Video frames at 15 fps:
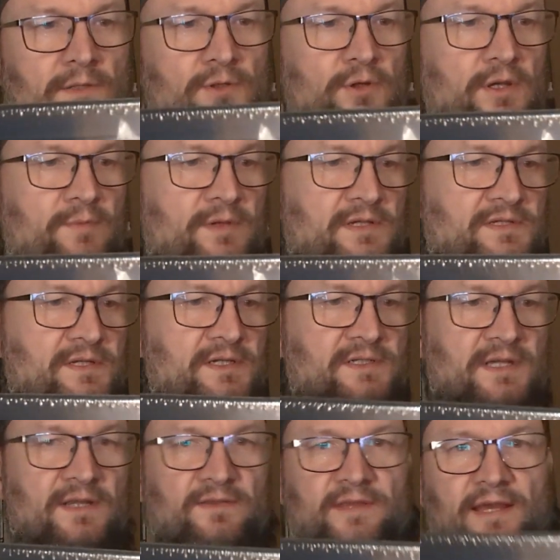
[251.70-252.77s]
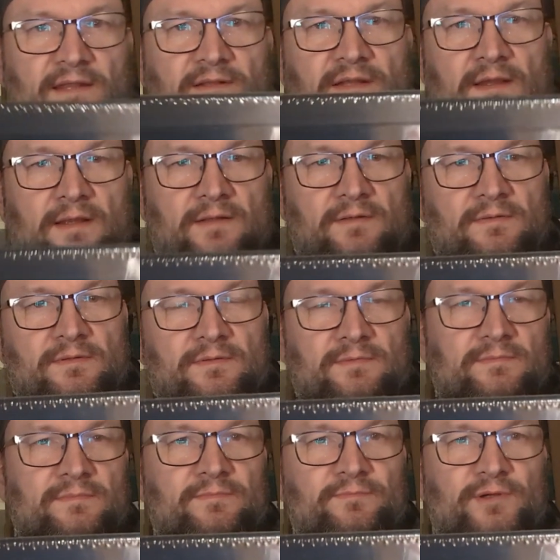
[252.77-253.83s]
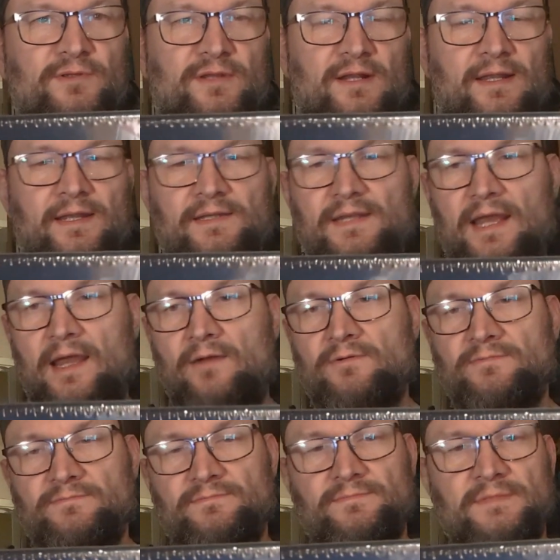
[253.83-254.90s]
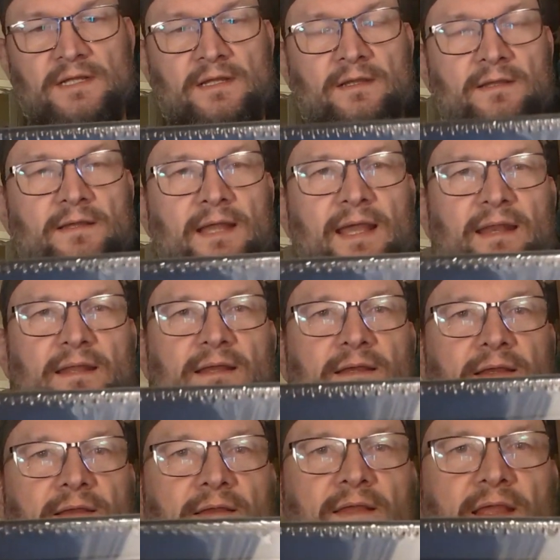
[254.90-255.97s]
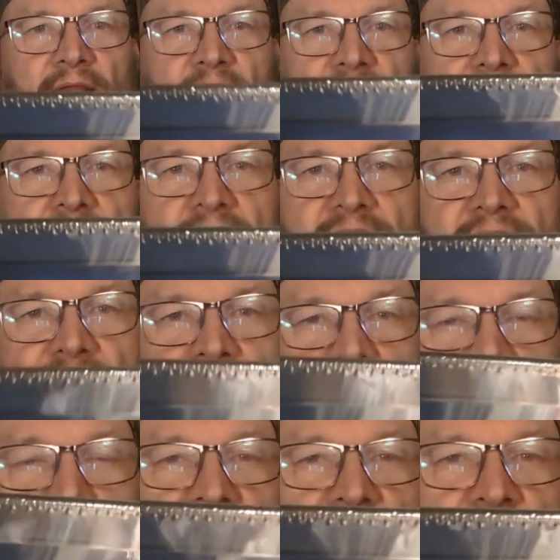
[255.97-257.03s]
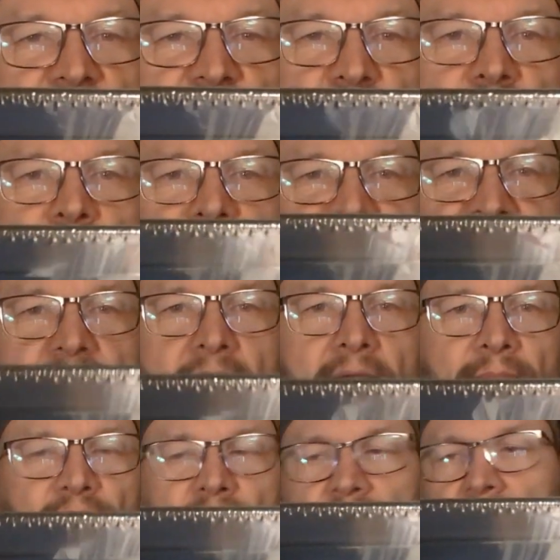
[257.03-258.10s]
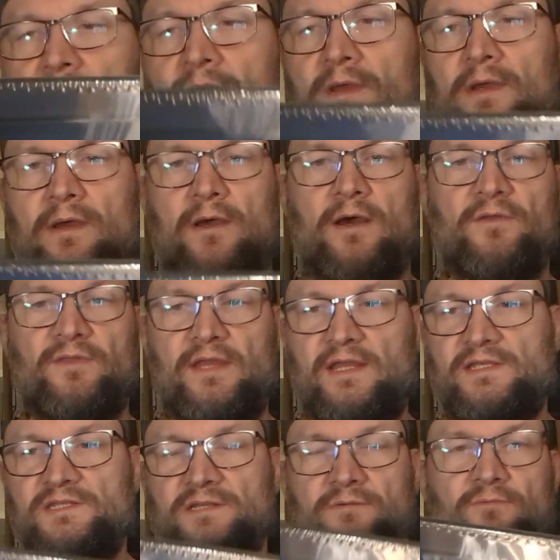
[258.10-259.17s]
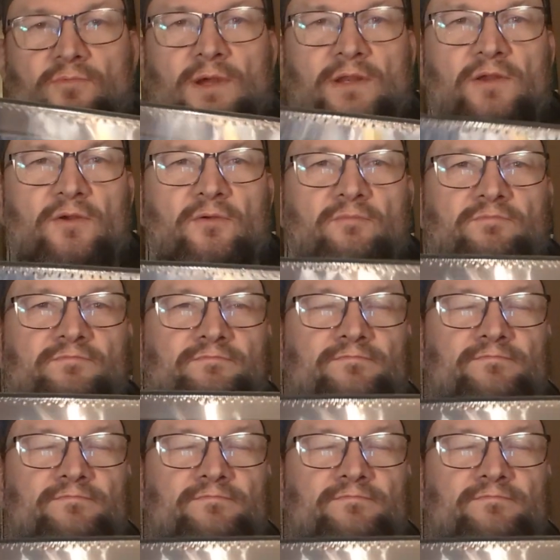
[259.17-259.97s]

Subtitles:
do your business, and then put the lid down. And it is a cube shape on this when you